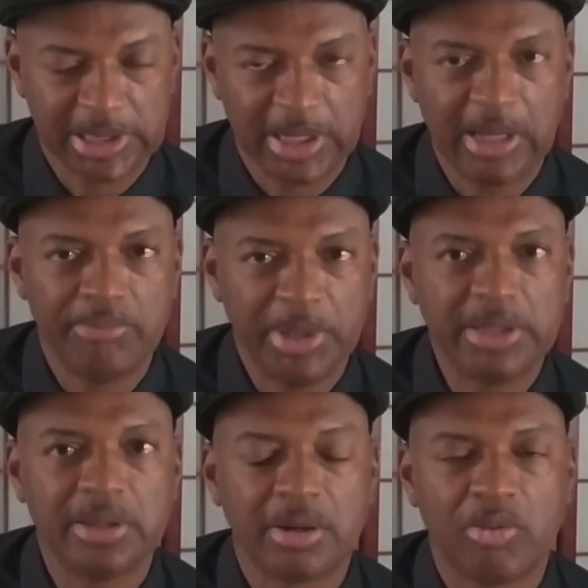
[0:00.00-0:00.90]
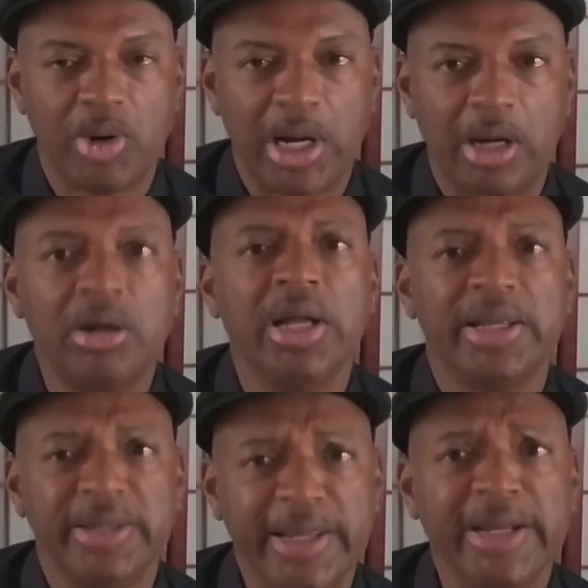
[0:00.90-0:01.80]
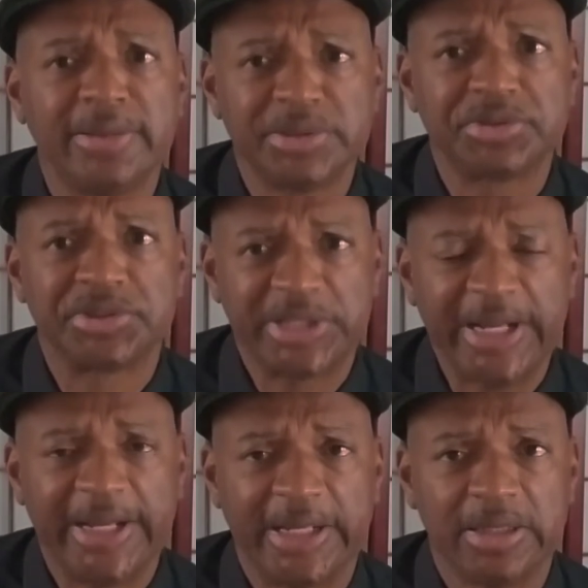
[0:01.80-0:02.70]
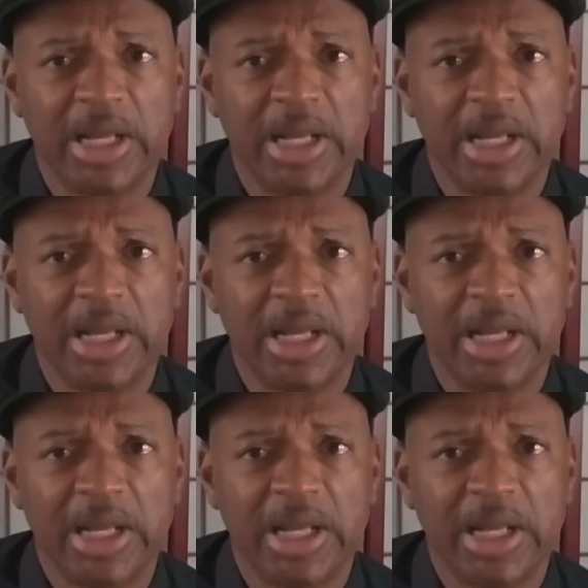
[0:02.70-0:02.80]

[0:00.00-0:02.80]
that have been there a while, they understand.